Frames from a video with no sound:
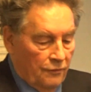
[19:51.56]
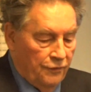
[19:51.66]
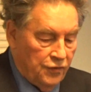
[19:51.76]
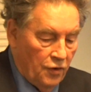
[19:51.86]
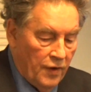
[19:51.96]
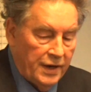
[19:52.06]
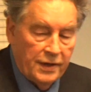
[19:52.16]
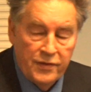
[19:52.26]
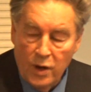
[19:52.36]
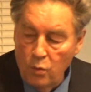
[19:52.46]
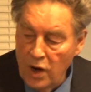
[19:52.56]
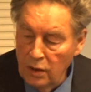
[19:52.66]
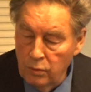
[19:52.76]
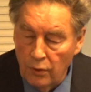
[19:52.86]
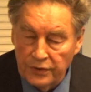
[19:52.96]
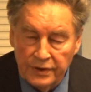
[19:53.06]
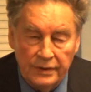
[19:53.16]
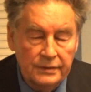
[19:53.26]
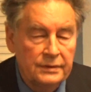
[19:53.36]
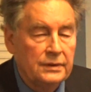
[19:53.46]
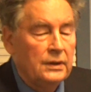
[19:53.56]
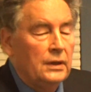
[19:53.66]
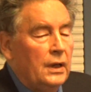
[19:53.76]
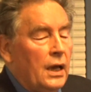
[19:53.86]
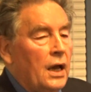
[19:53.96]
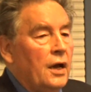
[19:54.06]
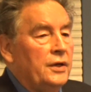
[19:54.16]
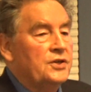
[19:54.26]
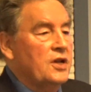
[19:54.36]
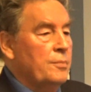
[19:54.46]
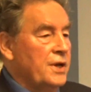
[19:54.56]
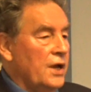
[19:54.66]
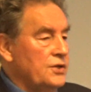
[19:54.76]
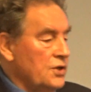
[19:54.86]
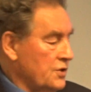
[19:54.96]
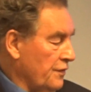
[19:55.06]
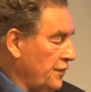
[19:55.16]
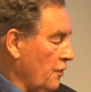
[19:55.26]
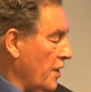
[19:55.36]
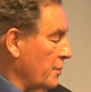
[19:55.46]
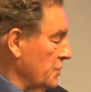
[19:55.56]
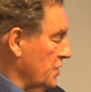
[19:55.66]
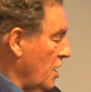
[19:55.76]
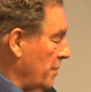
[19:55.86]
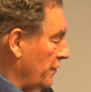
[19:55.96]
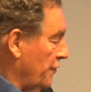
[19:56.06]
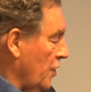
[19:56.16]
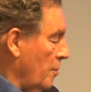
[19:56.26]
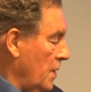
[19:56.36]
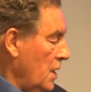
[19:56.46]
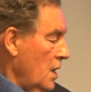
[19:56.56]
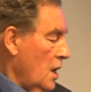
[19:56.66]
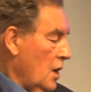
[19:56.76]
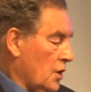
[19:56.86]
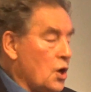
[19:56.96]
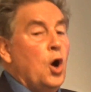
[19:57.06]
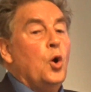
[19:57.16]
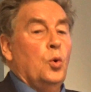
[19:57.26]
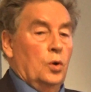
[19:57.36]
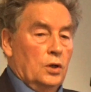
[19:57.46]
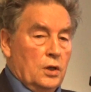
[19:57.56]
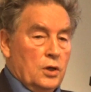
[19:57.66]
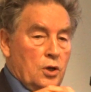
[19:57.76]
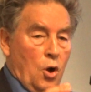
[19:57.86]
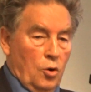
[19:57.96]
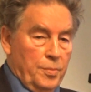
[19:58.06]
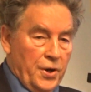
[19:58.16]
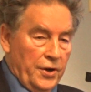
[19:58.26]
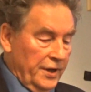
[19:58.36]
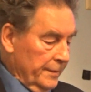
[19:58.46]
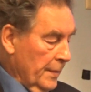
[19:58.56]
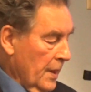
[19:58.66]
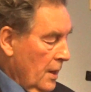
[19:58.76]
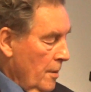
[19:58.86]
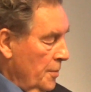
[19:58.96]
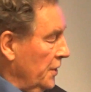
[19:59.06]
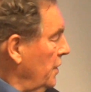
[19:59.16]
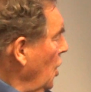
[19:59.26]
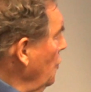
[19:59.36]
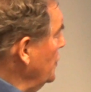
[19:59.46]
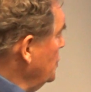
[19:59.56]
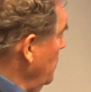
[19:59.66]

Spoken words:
fluoride in their well water, In some cases, the fluoride was coming from coal burning, but over